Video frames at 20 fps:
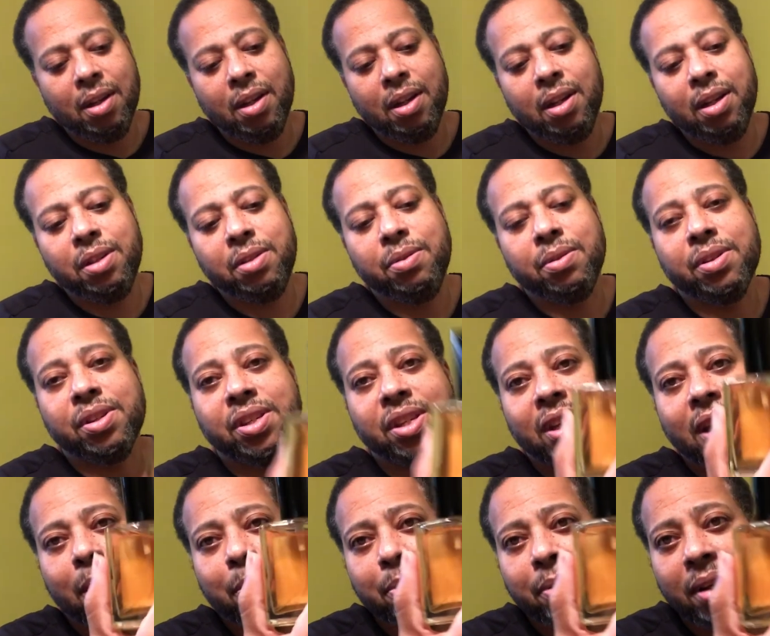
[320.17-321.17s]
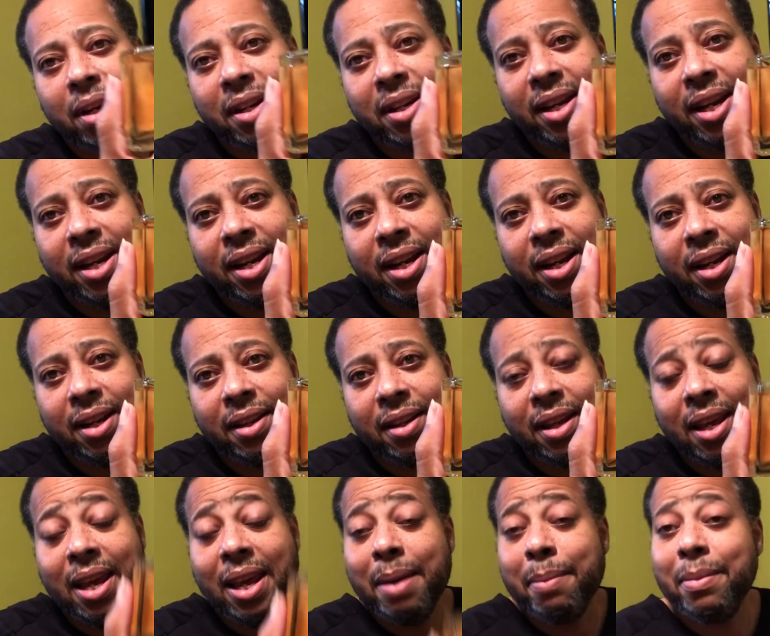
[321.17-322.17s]
As you can see, I put a dent in it,
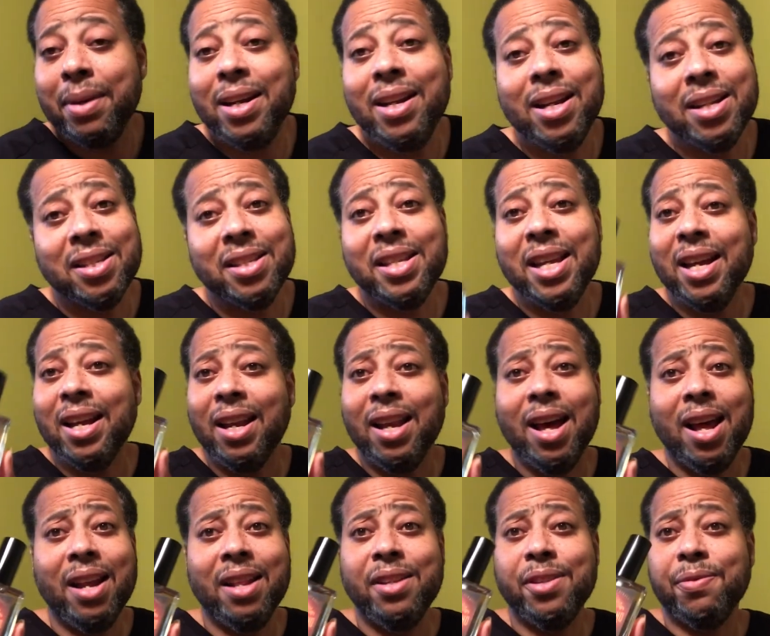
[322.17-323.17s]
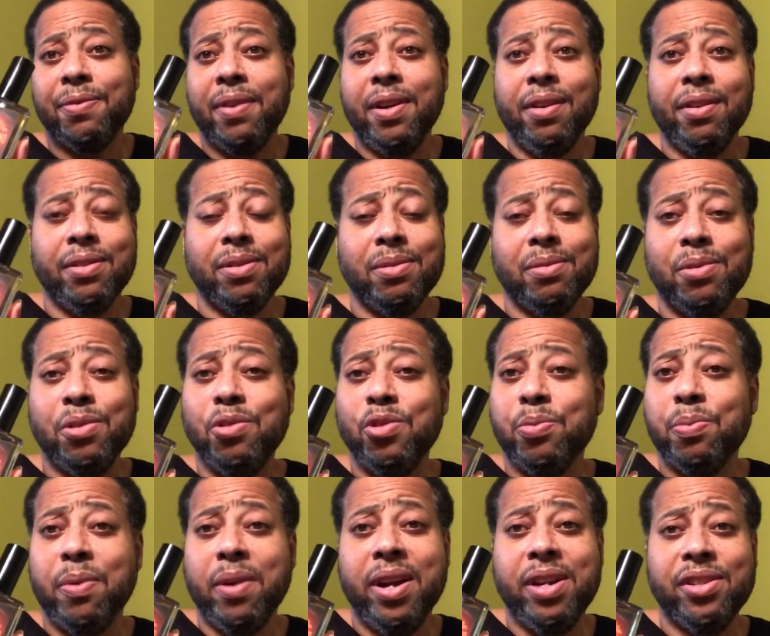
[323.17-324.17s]
but it doesn't take a lot of this for this. Two
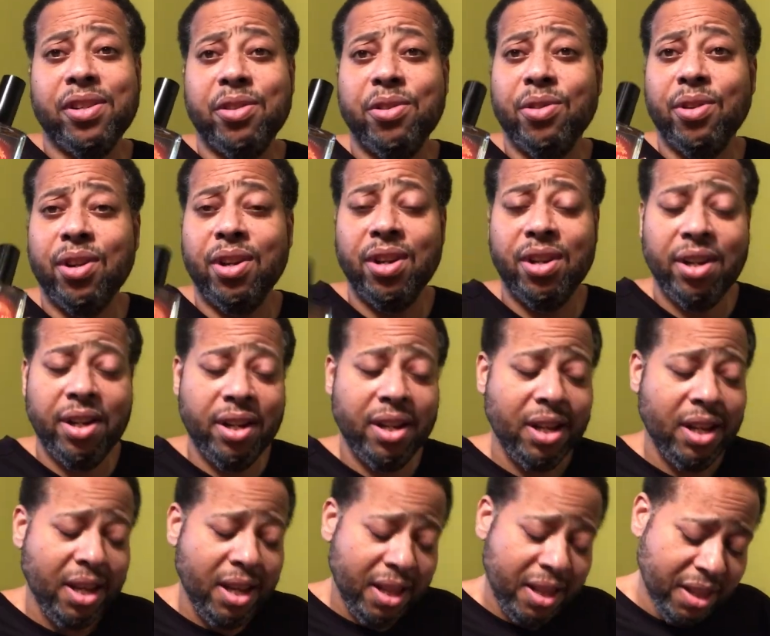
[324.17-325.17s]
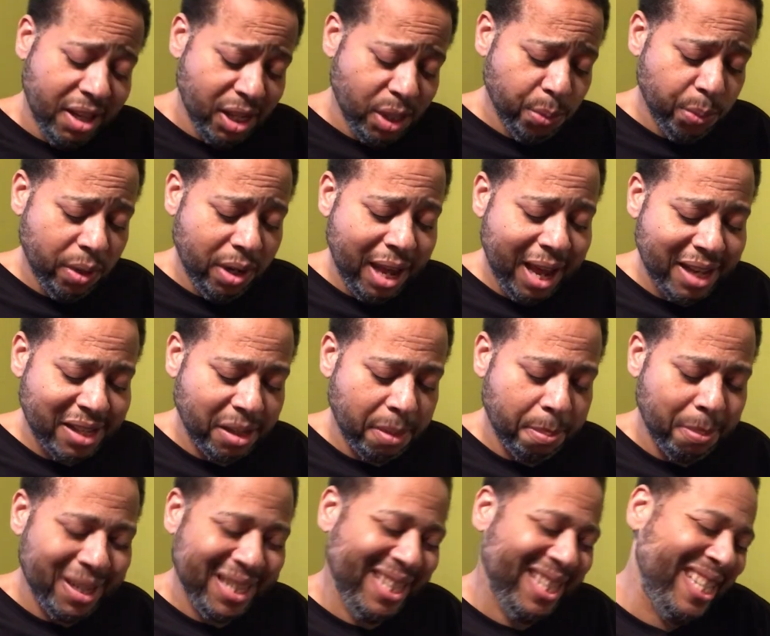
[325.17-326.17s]
sprays and you're good. This one has a
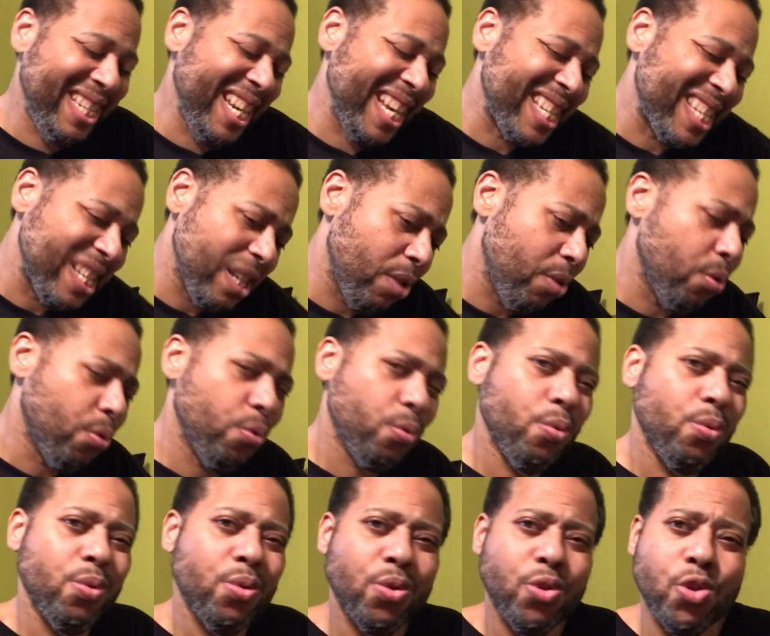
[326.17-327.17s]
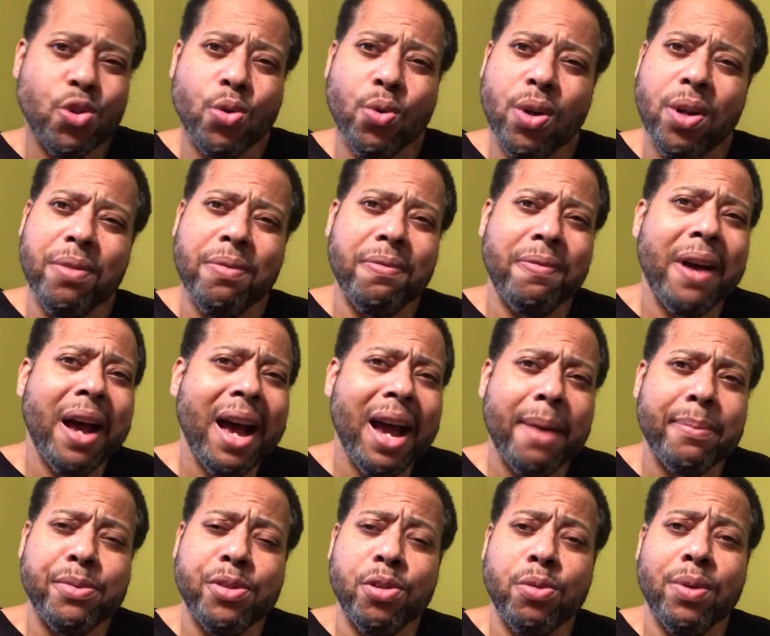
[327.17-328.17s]
medicinal sort of
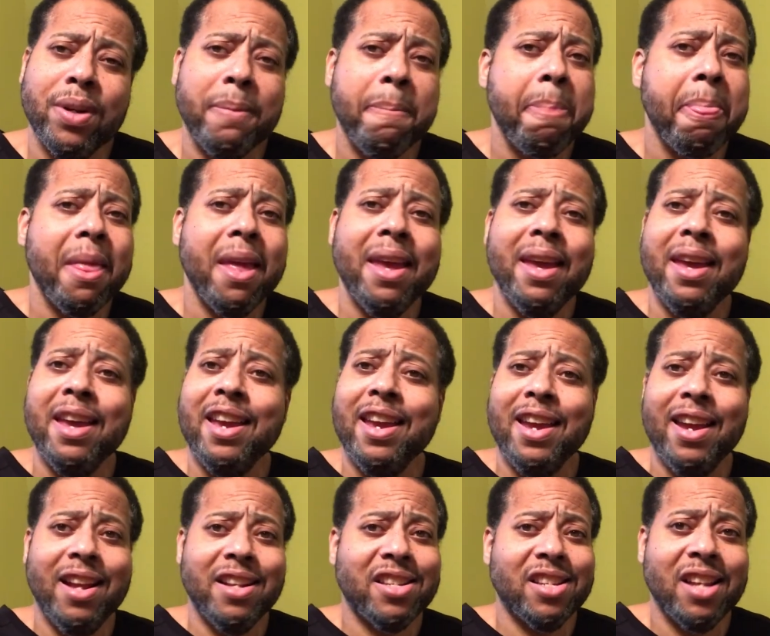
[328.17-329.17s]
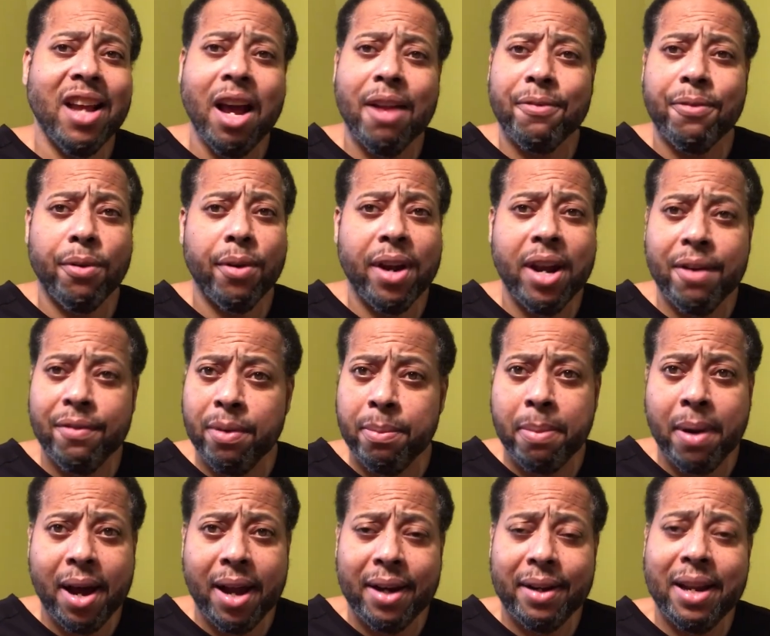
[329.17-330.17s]
vibe to it it's not for
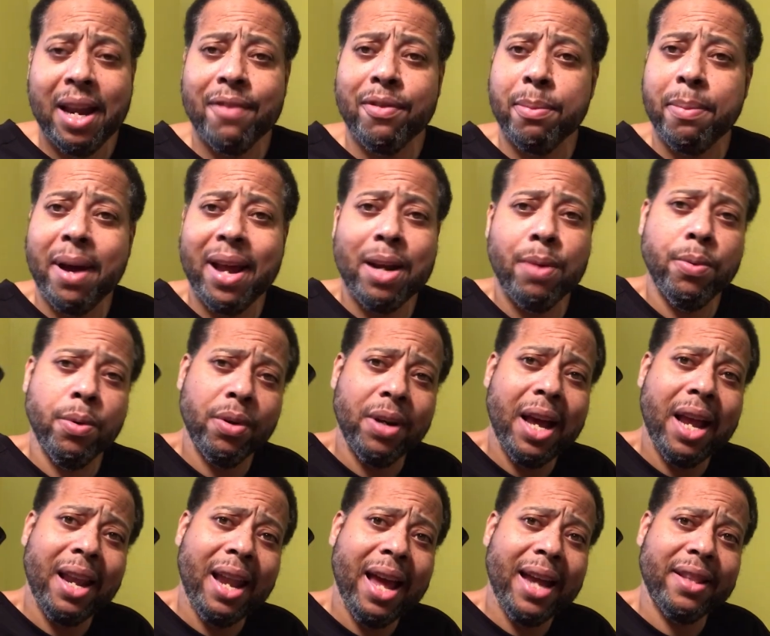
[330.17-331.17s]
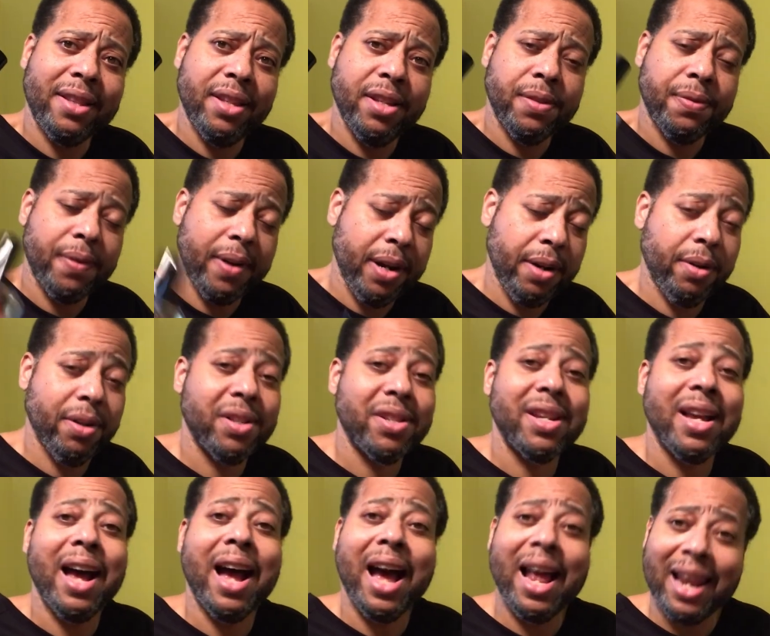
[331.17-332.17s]
everybody. Everybody will not like this fragrance.
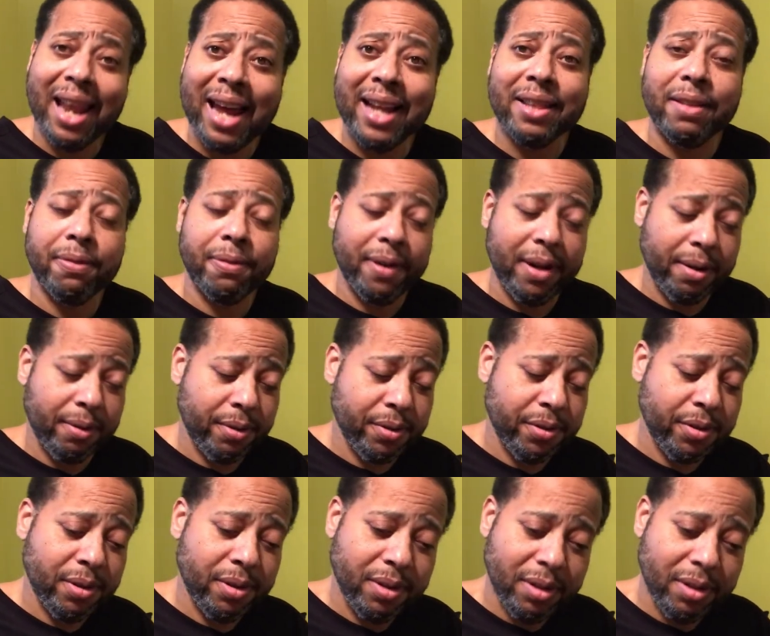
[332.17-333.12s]
I like the fragrance.